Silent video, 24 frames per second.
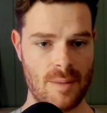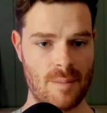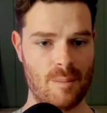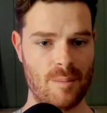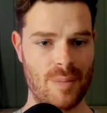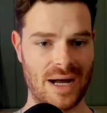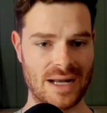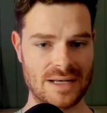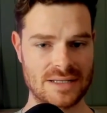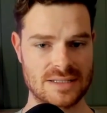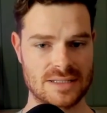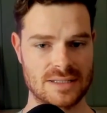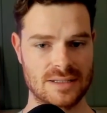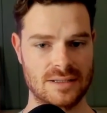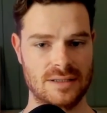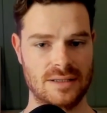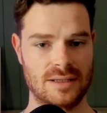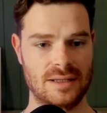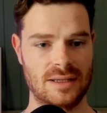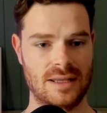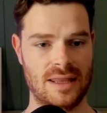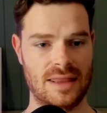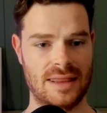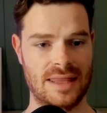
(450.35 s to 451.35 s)
But
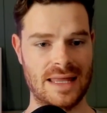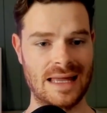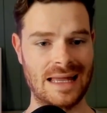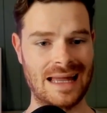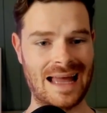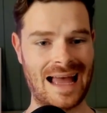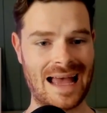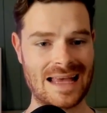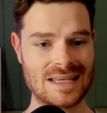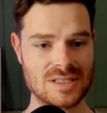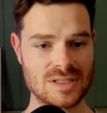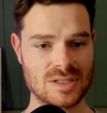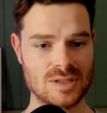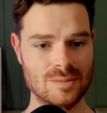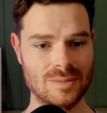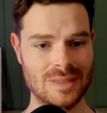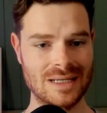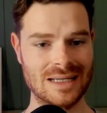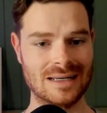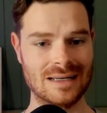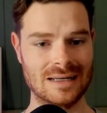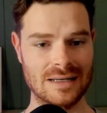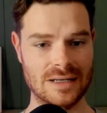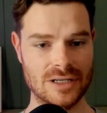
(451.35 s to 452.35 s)
there has to be
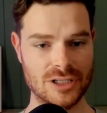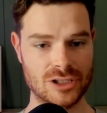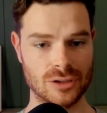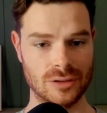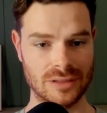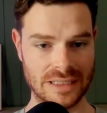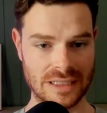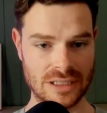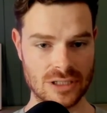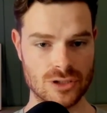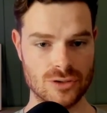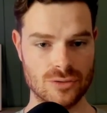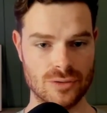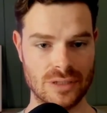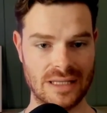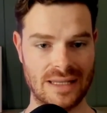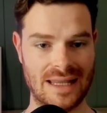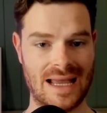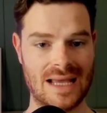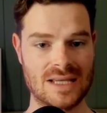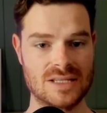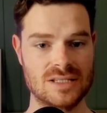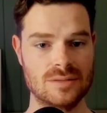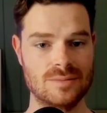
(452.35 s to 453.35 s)
an initial injury.
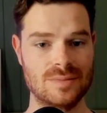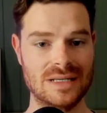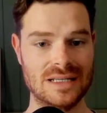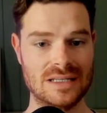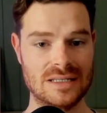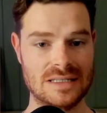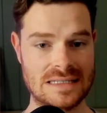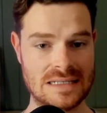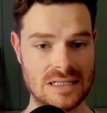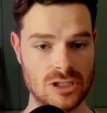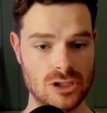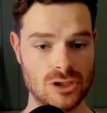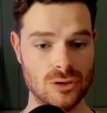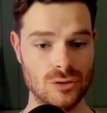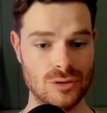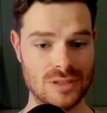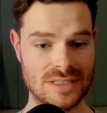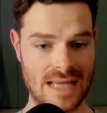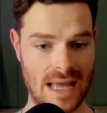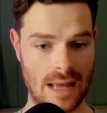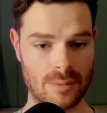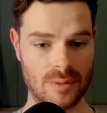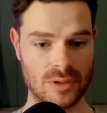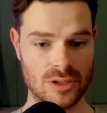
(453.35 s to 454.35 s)
There has to be tissue
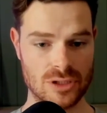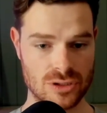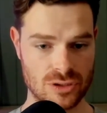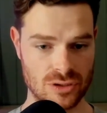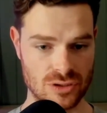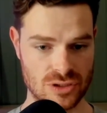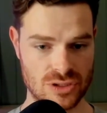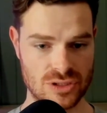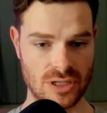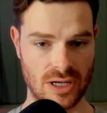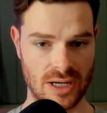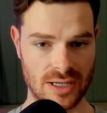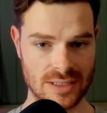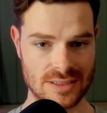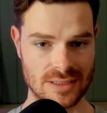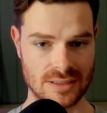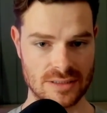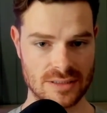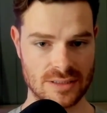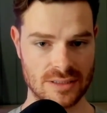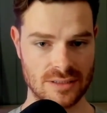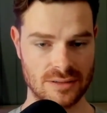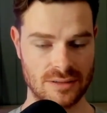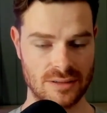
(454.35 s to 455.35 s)
damage to start
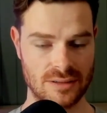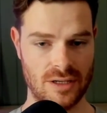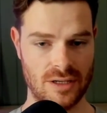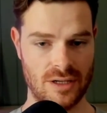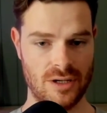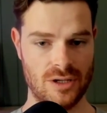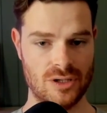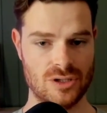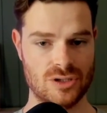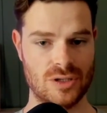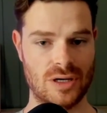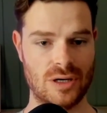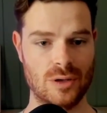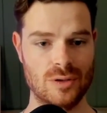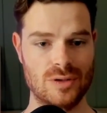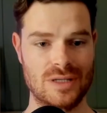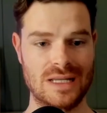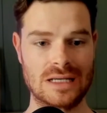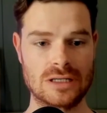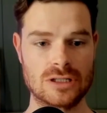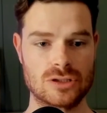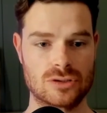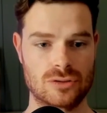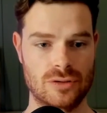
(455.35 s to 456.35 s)
it. So I don't
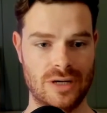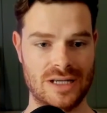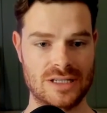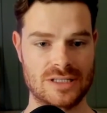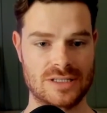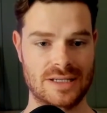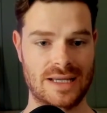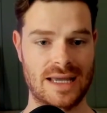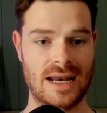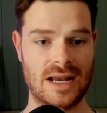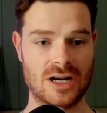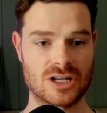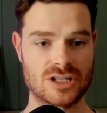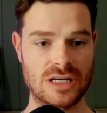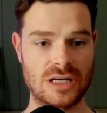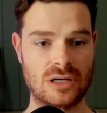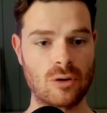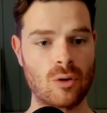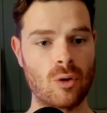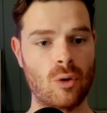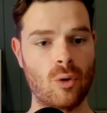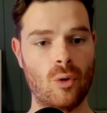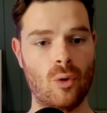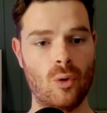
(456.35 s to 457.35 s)
think stress can actually
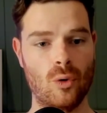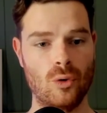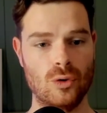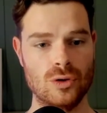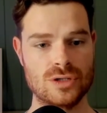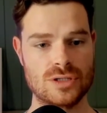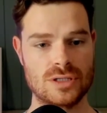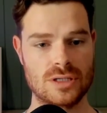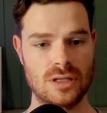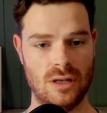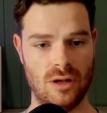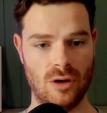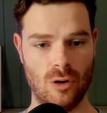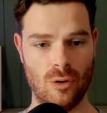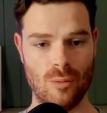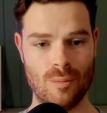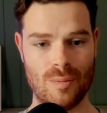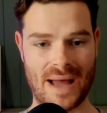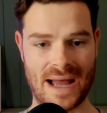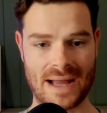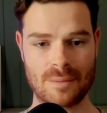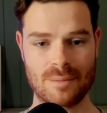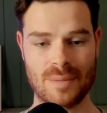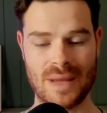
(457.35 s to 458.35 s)
cause low
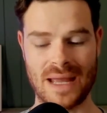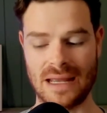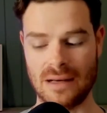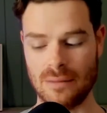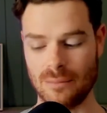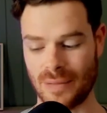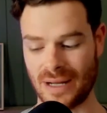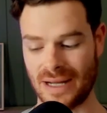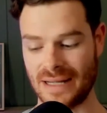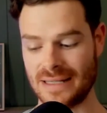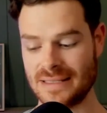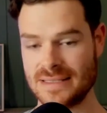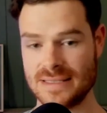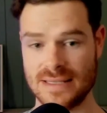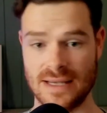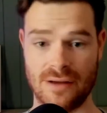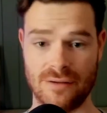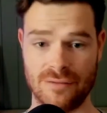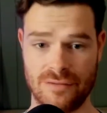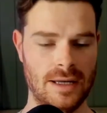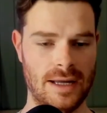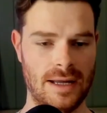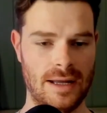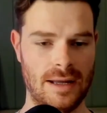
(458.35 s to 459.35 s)
back pain by
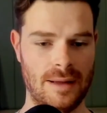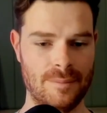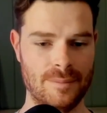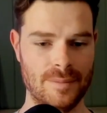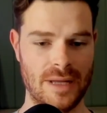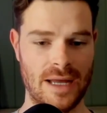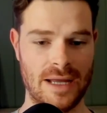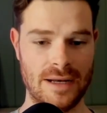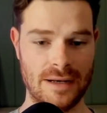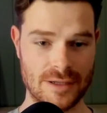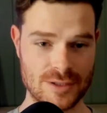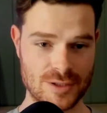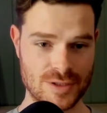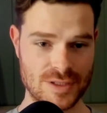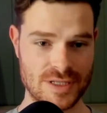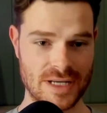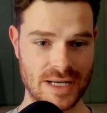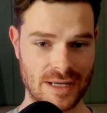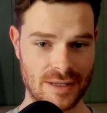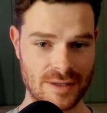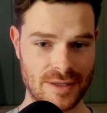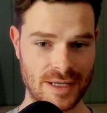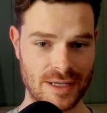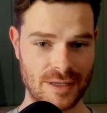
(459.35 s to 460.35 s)
itself. And as I say,
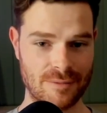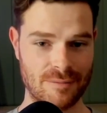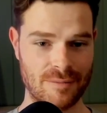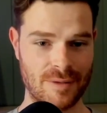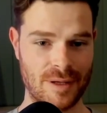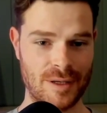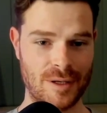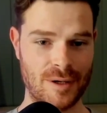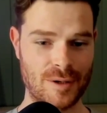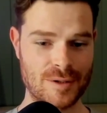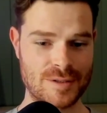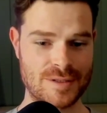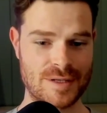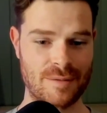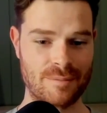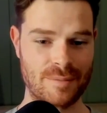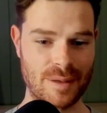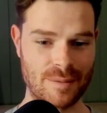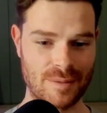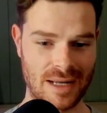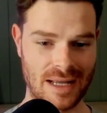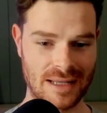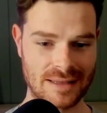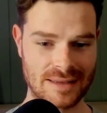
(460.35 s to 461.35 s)
I think some
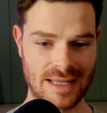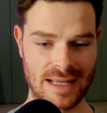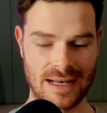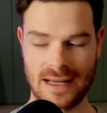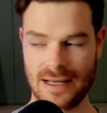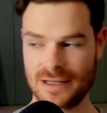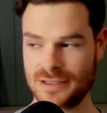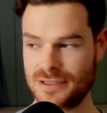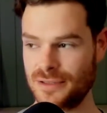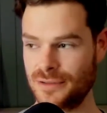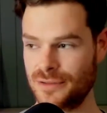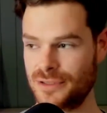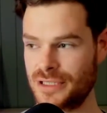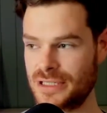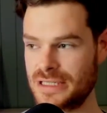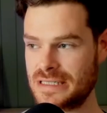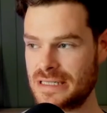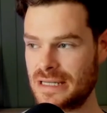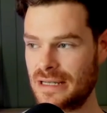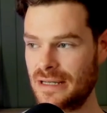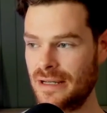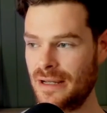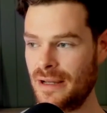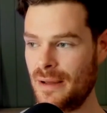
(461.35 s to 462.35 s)
people out there like to
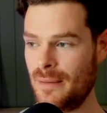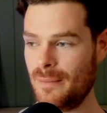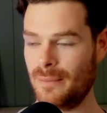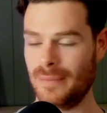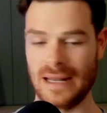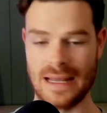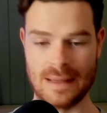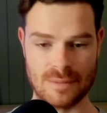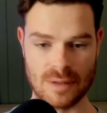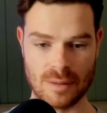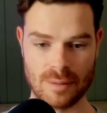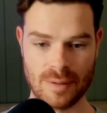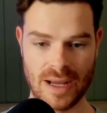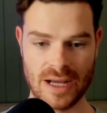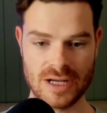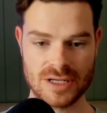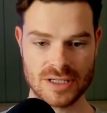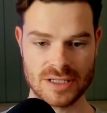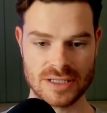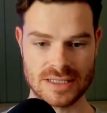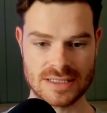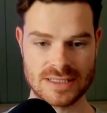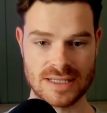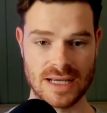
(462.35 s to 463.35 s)
just blame the
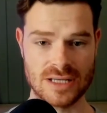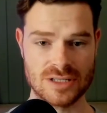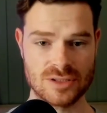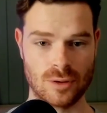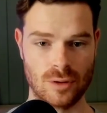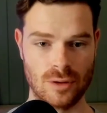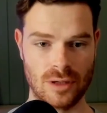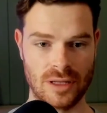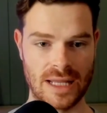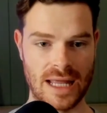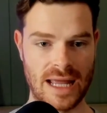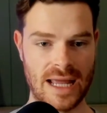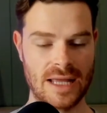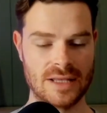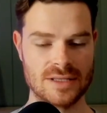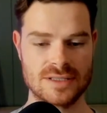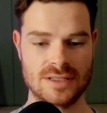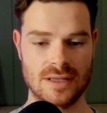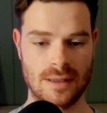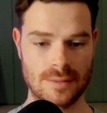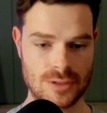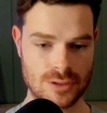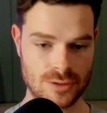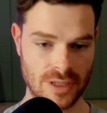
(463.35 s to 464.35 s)
patient and say it's all in their head,
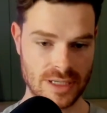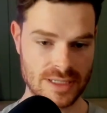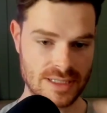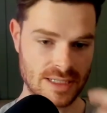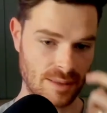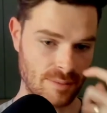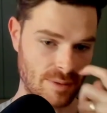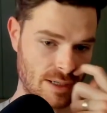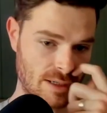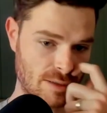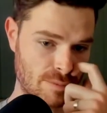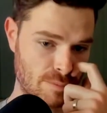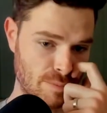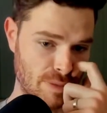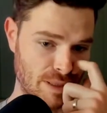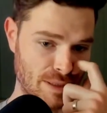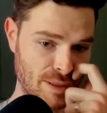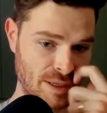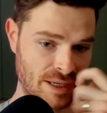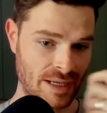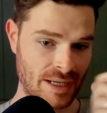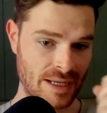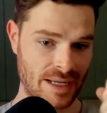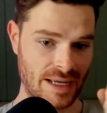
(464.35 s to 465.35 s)
stop stressing about it. But
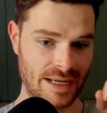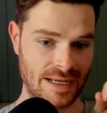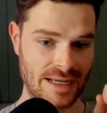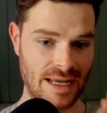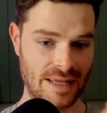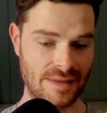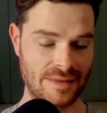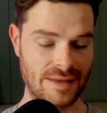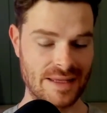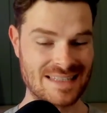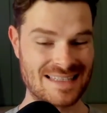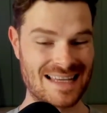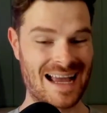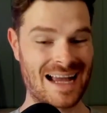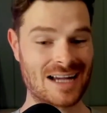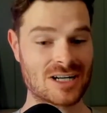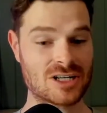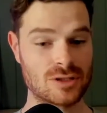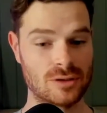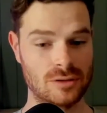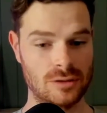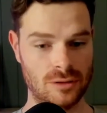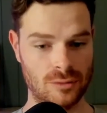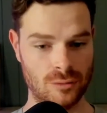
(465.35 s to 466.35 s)
again, there's
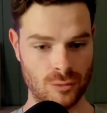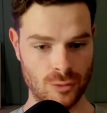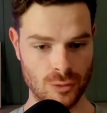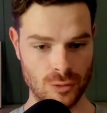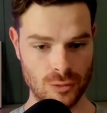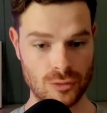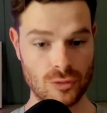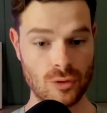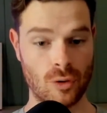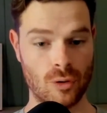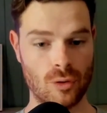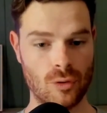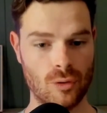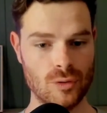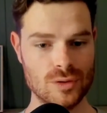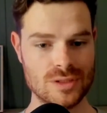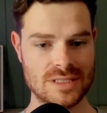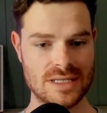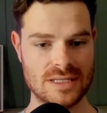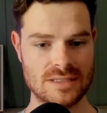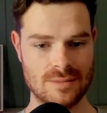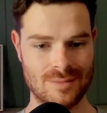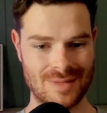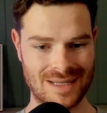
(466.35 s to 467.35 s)
actual root cause,
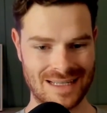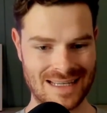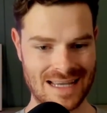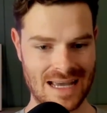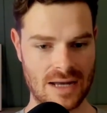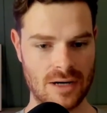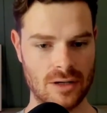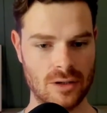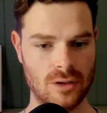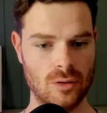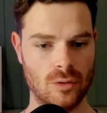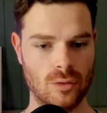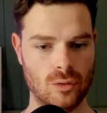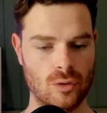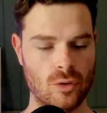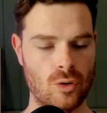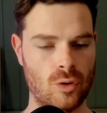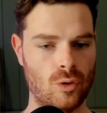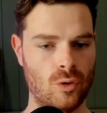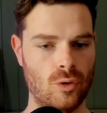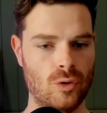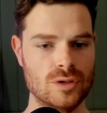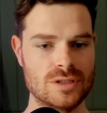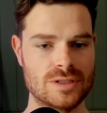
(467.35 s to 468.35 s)
there's a mechanical
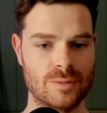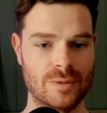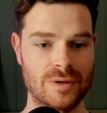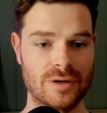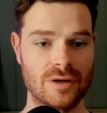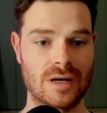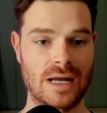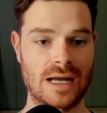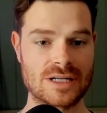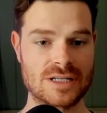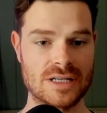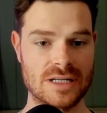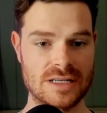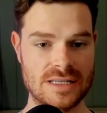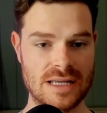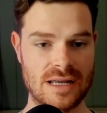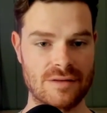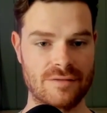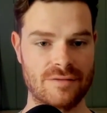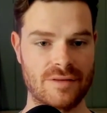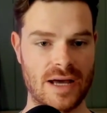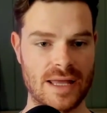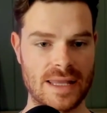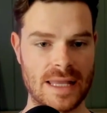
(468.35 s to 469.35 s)
cause, and we've got to actually
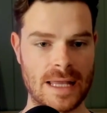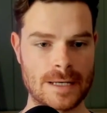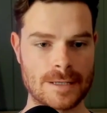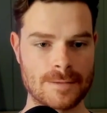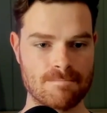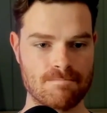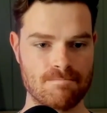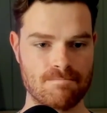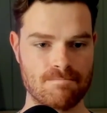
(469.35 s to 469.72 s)
identify that.